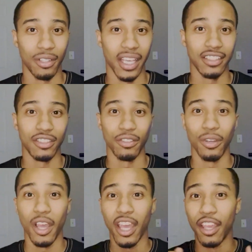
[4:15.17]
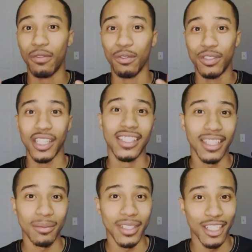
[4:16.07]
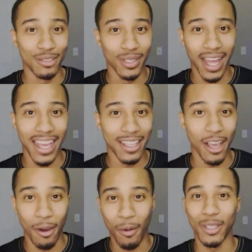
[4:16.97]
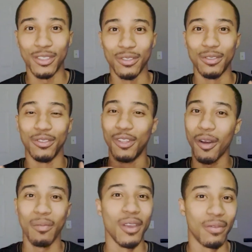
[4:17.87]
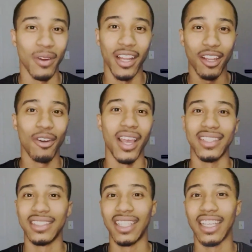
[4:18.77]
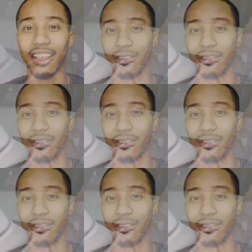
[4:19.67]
Okay, so if you see something that you like, I want you, don't be afraid, don't hesitate, give